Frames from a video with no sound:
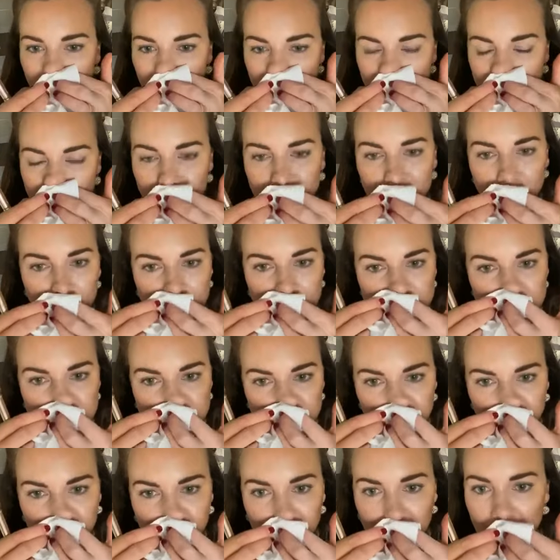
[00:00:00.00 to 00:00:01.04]
nose is
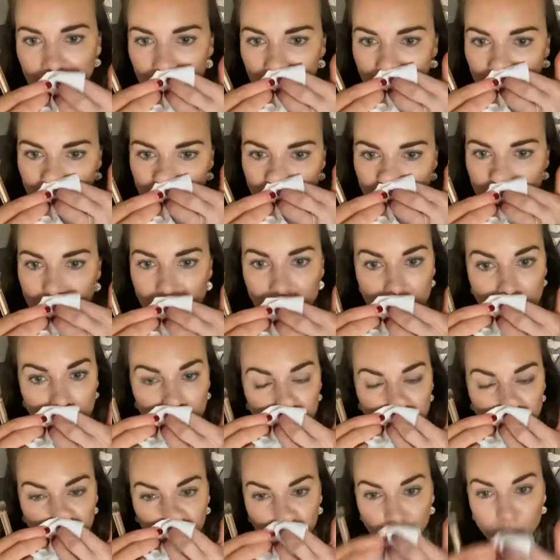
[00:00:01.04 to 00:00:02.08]
running.
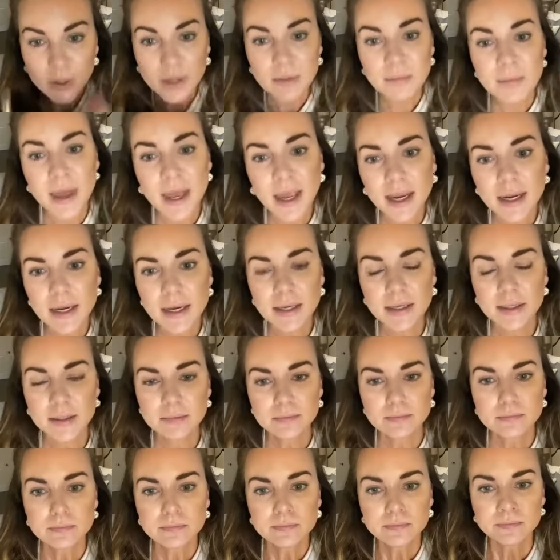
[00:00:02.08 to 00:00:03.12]
We made
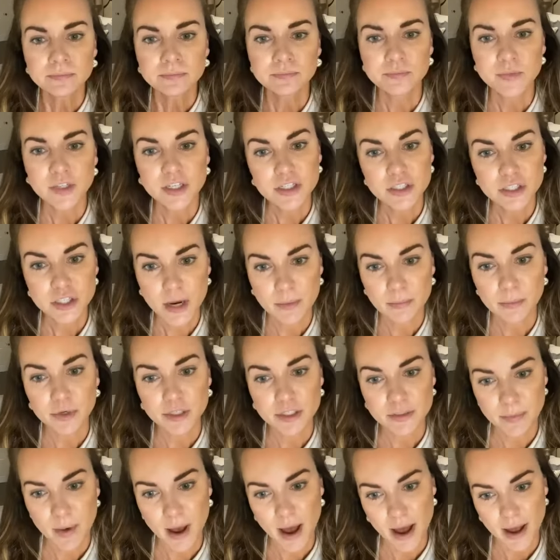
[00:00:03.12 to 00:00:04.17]
shepherd's
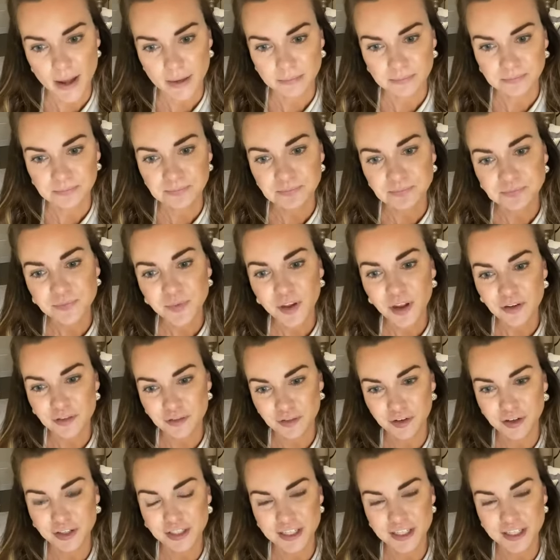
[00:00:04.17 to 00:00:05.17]
pie for